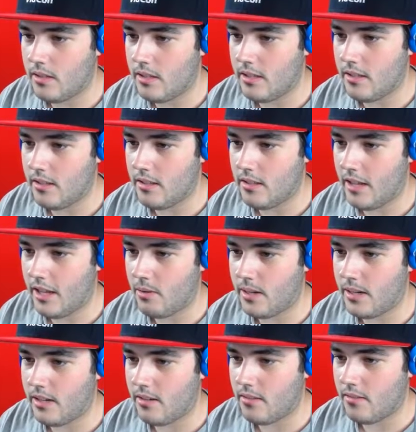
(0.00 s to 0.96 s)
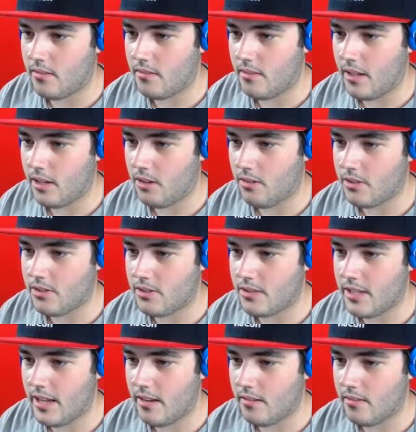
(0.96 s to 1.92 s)
It, how do I? I don't
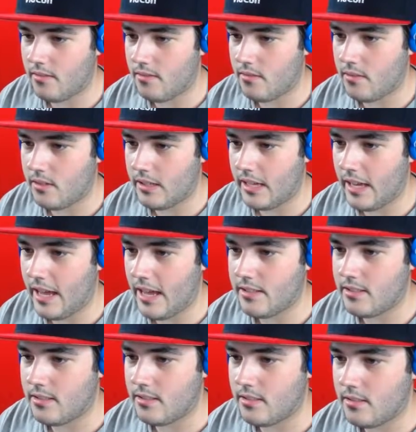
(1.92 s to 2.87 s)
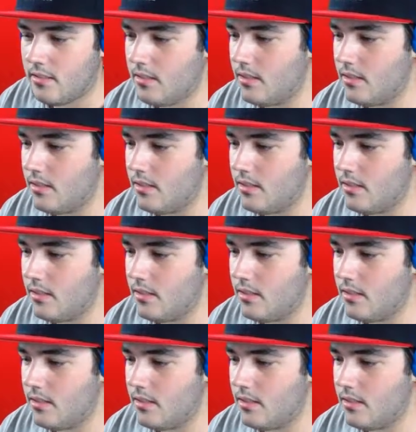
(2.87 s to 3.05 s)
understand. Gas.